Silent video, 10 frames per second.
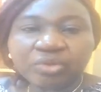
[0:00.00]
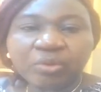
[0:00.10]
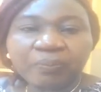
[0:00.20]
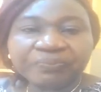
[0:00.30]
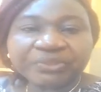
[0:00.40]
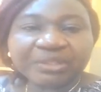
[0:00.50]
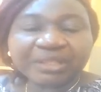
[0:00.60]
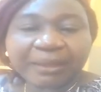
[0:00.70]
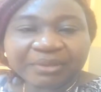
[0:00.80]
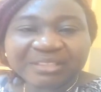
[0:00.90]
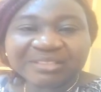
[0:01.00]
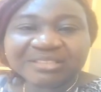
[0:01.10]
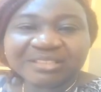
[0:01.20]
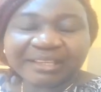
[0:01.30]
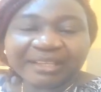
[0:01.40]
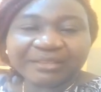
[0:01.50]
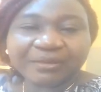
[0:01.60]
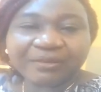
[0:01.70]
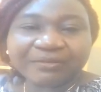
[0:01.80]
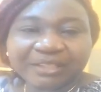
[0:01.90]
So that gives us the
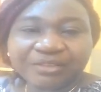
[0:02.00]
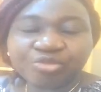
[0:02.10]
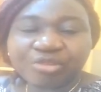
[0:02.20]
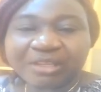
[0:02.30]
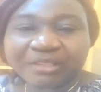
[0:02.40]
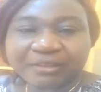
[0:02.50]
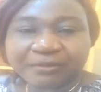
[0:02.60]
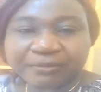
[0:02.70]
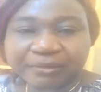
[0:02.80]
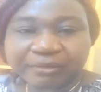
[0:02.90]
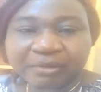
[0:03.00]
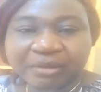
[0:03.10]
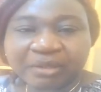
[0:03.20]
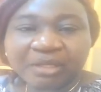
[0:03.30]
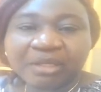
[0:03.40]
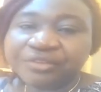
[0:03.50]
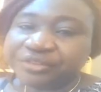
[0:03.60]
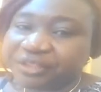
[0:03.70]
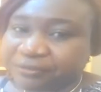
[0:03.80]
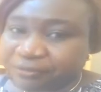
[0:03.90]
end of day three and day four.
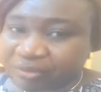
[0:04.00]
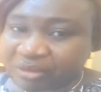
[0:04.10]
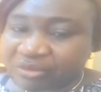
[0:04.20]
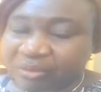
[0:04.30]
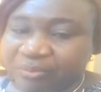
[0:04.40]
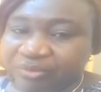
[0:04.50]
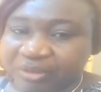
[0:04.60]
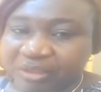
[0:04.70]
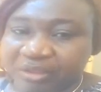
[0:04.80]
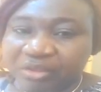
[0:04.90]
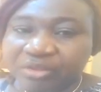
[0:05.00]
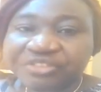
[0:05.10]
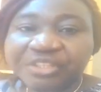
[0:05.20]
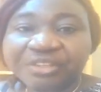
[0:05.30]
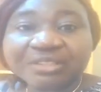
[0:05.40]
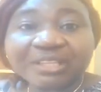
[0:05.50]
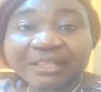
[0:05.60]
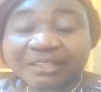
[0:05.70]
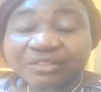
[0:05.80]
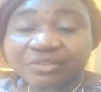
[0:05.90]
Day three summary you set your
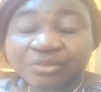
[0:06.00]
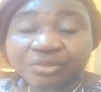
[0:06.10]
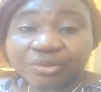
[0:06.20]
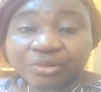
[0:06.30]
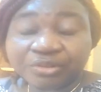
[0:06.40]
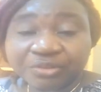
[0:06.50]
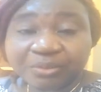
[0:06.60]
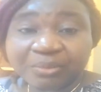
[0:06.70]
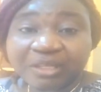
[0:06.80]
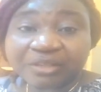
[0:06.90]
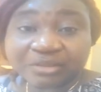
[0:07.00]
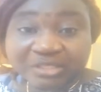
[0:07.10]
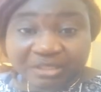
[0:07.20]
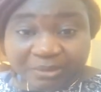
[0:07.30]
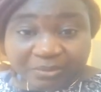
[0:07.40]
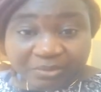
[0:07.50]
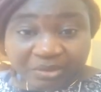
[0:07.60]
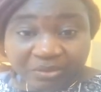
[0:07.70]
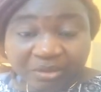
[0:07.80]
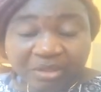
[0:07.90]
targets to your customer and your team
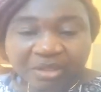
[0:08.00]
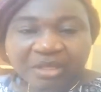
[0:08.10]
members.